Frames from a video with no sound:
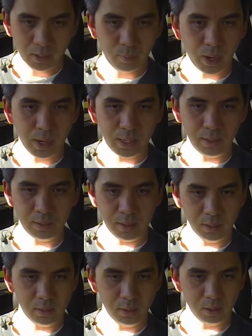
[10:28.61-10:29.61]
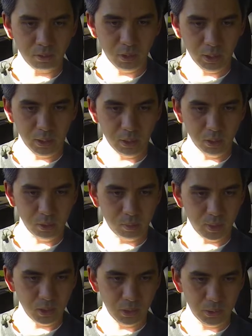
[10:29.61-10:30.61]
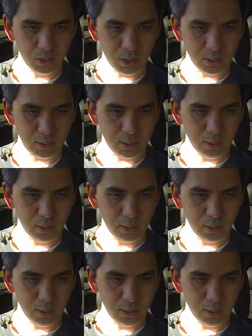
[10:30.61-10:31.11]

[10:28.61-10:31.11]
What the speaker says: Parking sensors are really good, especially in the GT